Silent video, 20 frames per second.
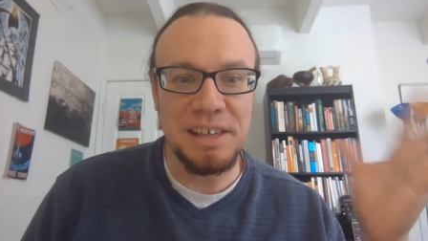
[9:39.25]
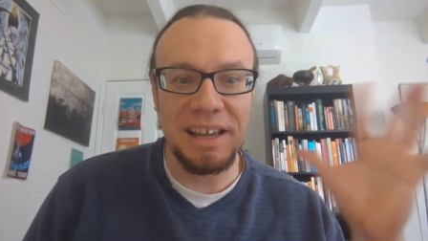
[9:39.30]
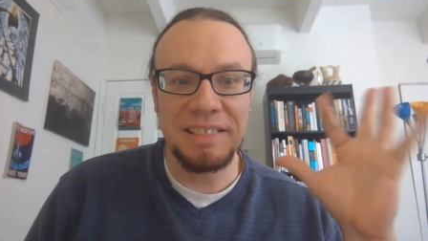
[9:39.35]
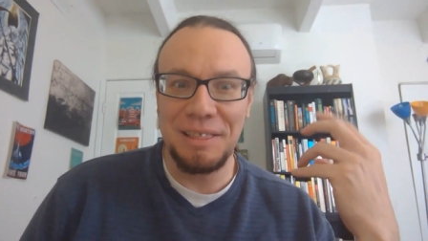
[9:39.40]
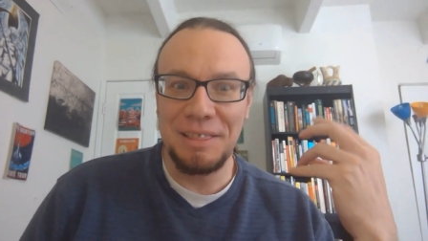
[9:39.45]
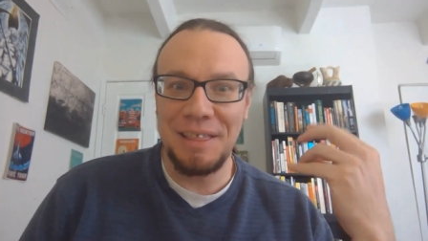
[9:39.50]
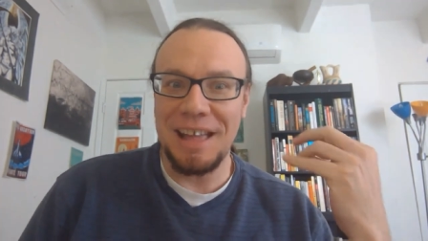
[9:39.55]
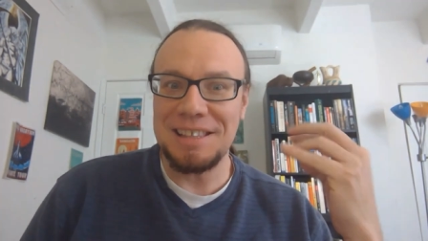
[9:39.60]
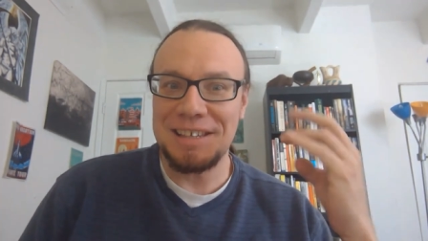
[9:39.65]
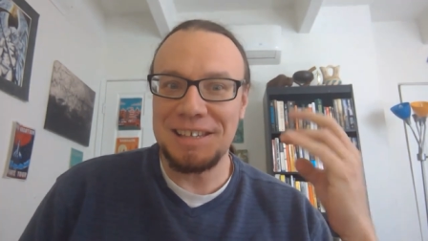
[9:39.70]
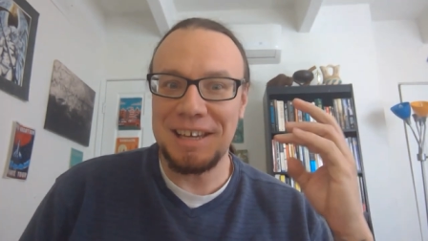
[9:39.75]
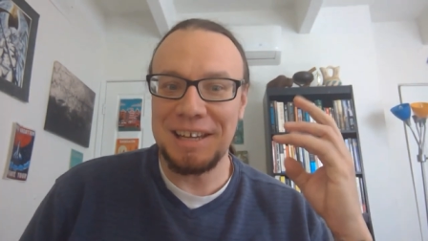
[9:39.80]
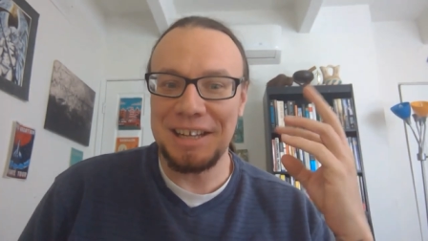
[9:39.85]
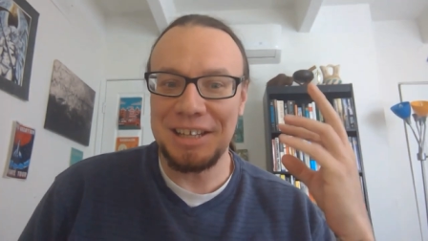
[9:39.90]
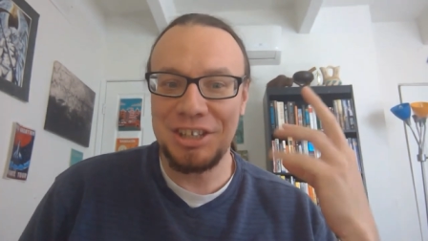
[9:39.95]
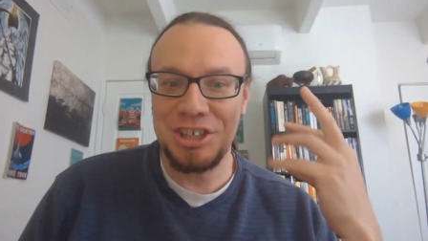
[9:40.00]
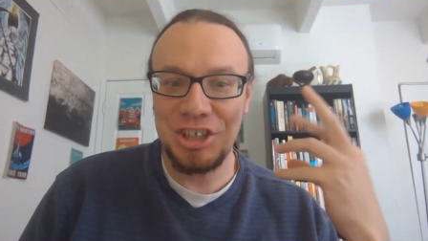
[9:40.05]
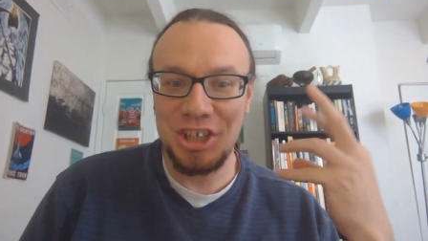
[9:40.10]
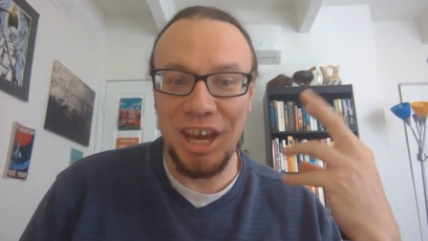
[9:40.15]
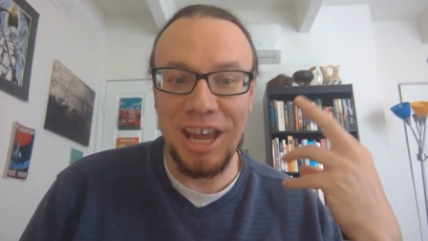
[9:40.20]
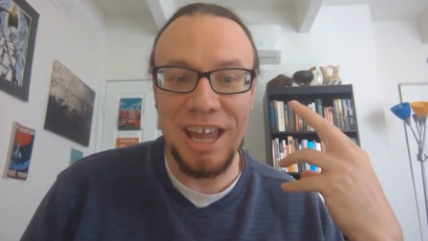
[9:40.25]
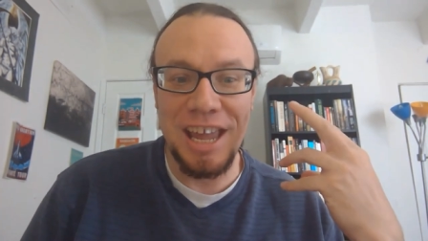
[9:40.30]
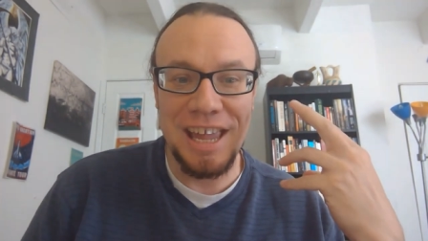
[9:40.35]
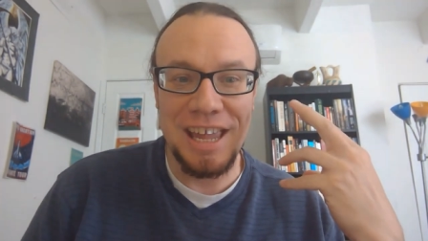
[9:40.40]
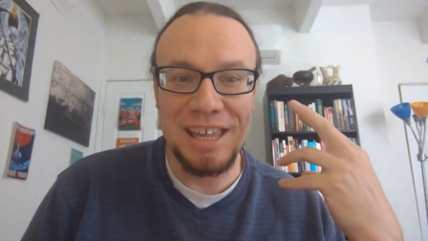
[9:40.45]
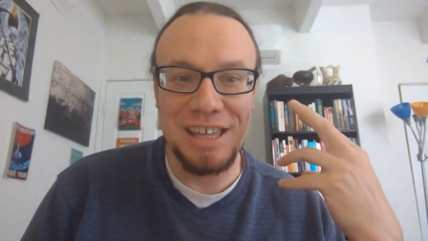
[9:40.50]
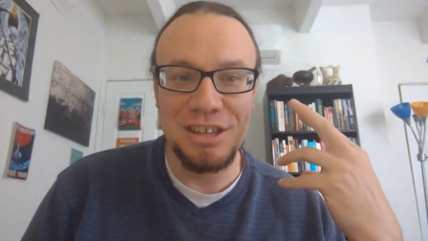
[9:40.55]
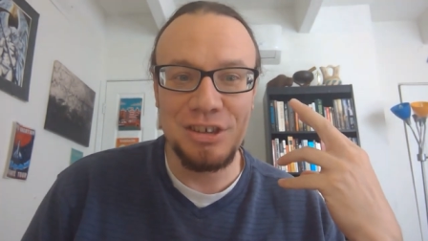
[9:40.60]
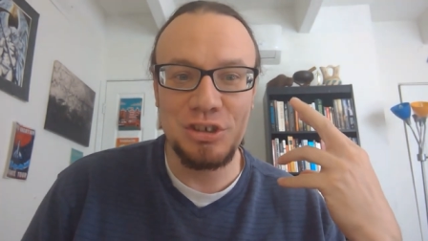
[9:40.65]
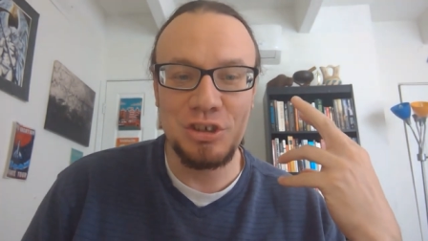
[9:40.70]
like that's going to
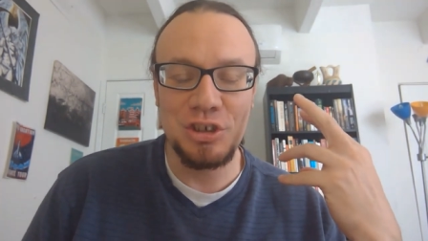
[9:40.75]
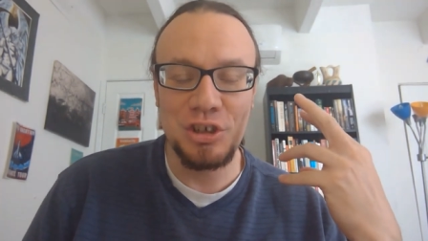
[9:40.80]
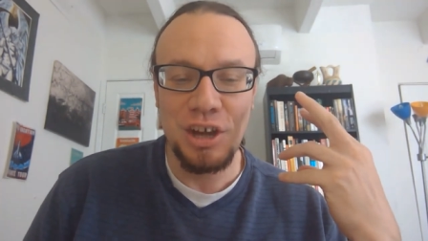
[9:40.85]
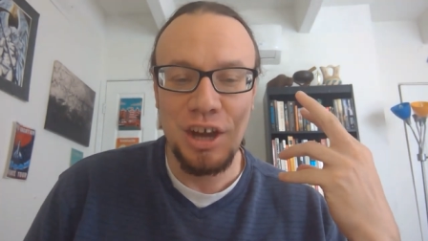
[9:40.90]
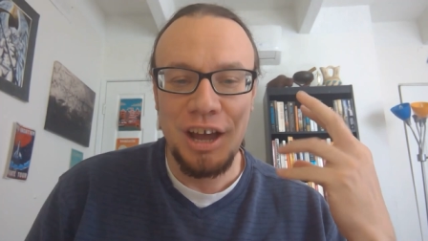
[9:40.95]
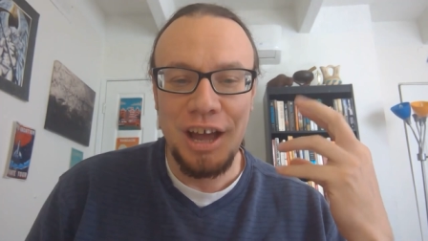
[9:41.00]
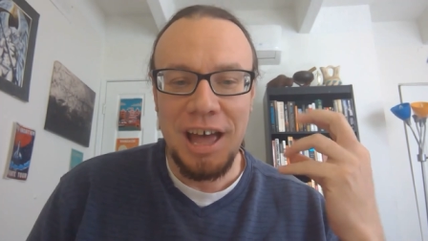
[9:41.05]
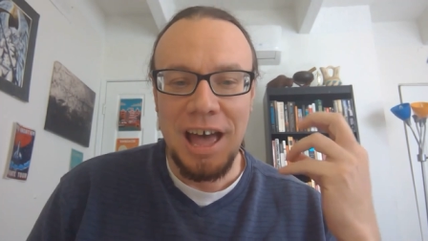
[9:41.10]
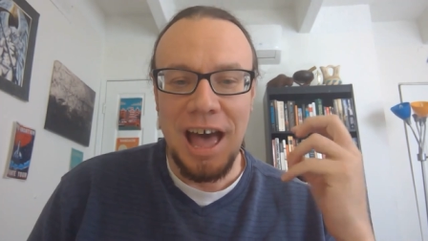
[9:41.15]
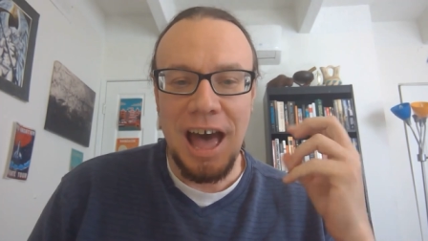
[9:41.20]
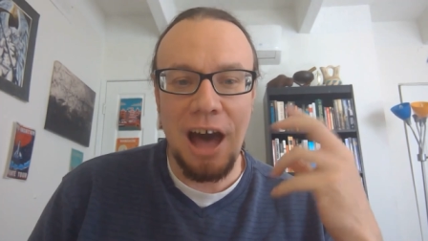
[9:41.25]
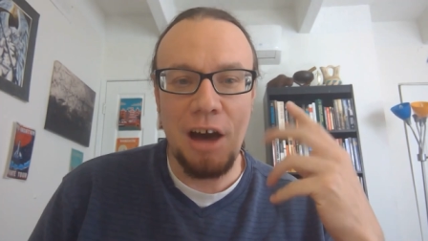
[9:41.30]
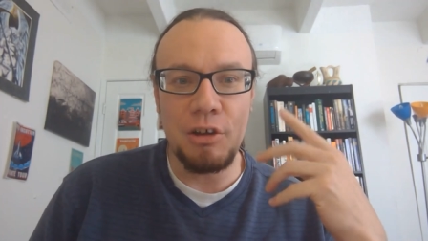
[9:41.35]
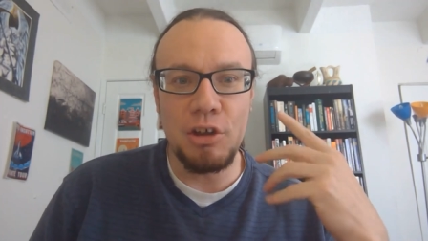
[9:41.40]
change how